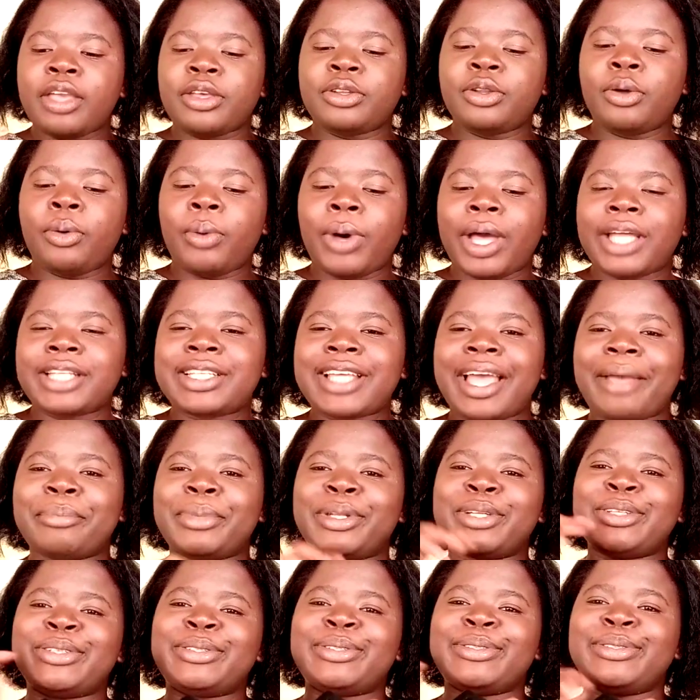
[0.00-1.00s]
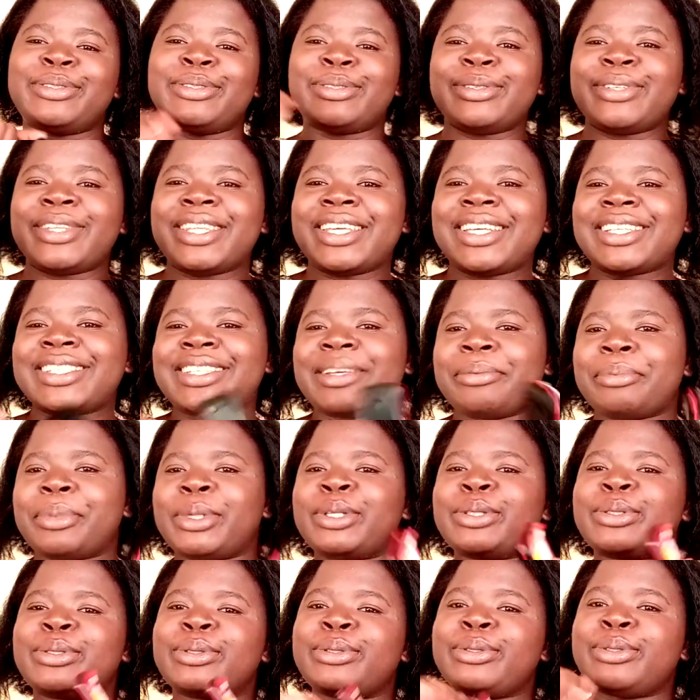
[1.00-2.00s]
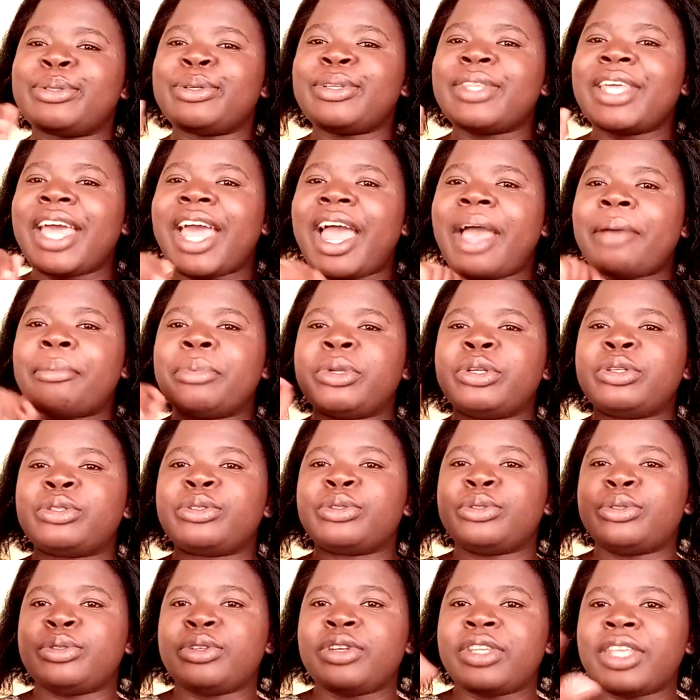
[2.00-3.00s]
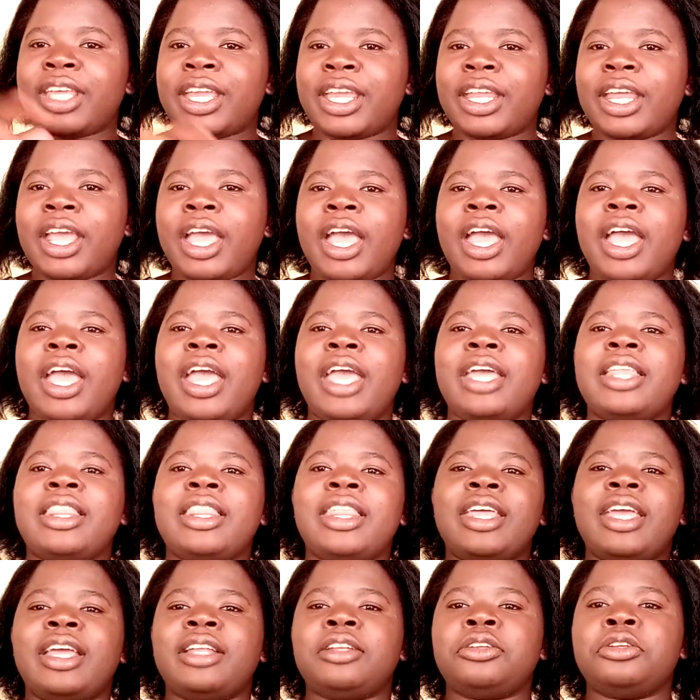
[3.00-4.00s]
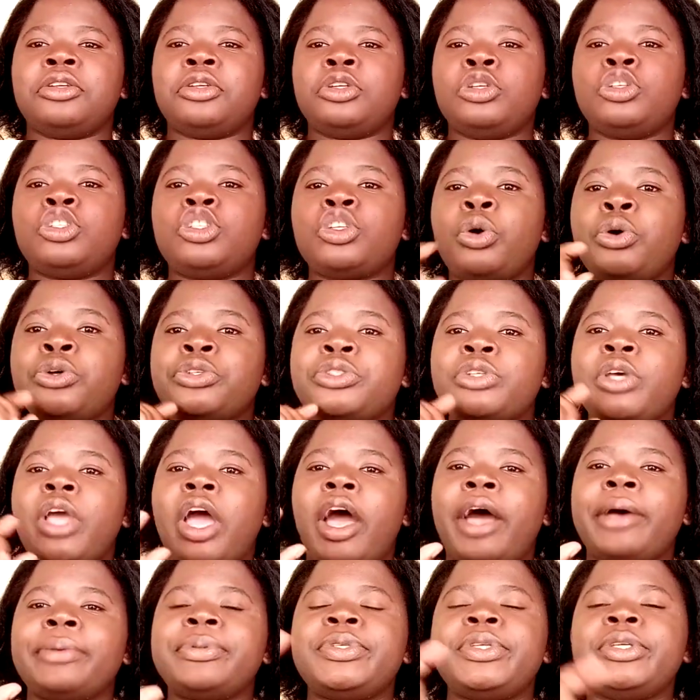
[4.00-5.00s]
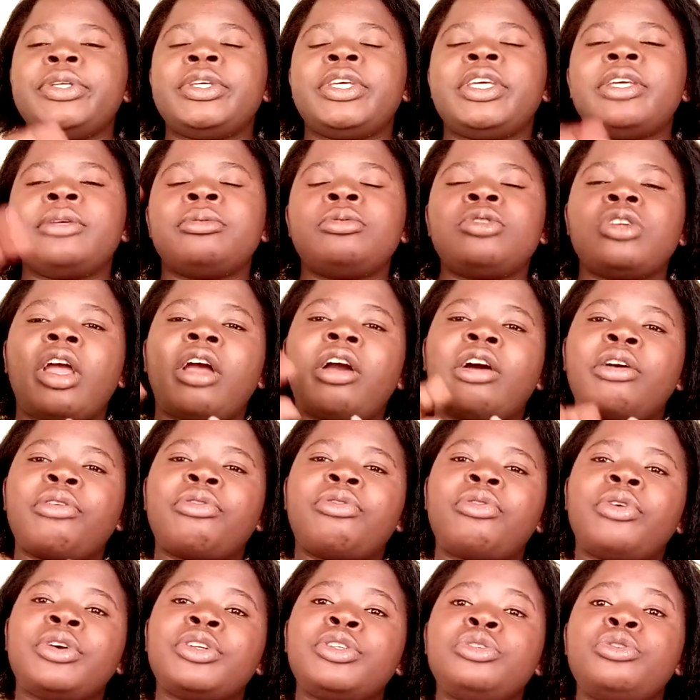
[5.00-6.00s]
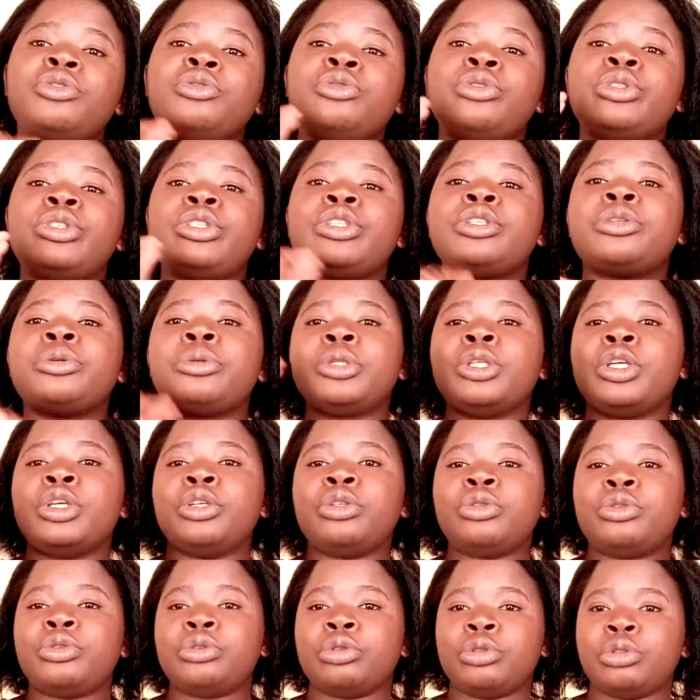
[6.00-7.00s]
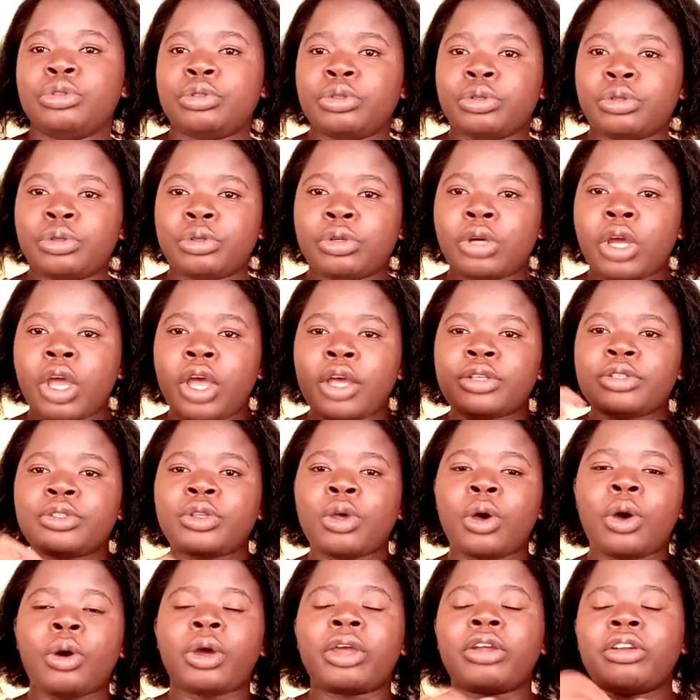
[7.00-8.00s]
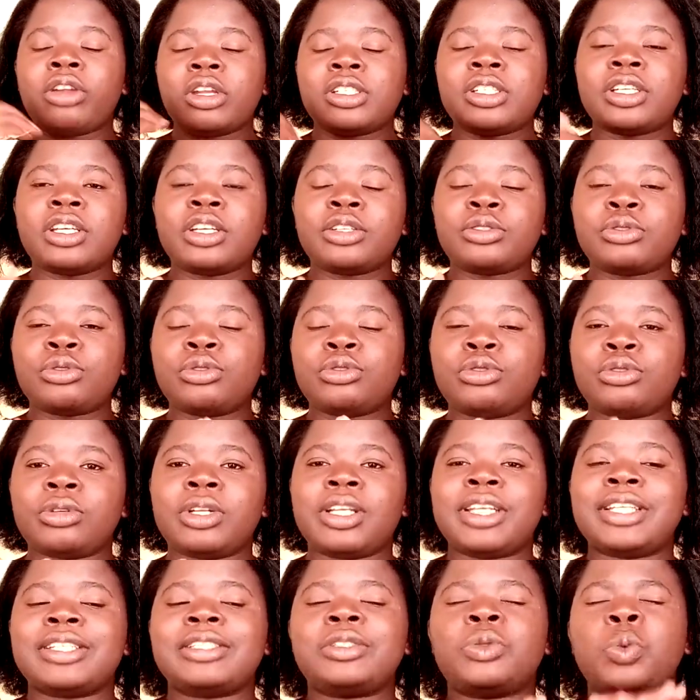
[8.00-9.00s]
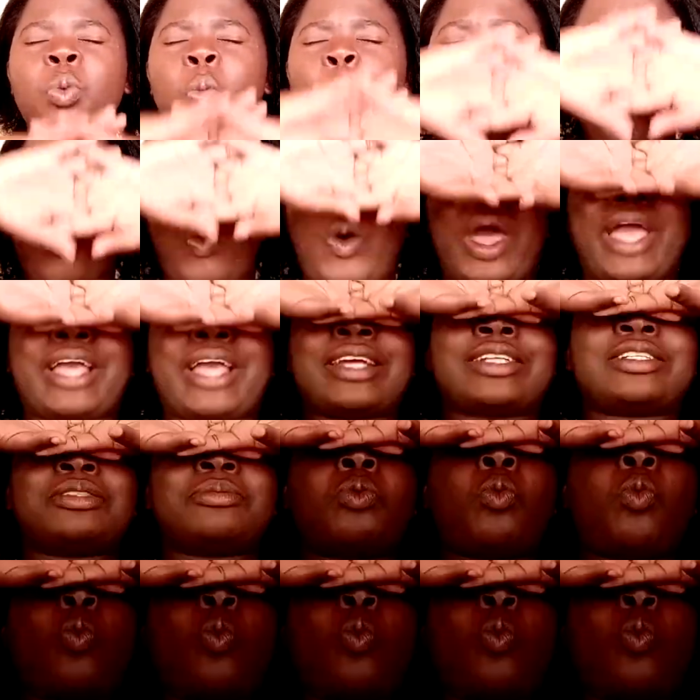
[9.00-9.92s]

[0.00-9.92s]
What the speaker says: you know what, I'm going to do this, I'm going to do that, I'm going to do that, and then it also helps you keep track of what you still need to do. So creating a to-do list worked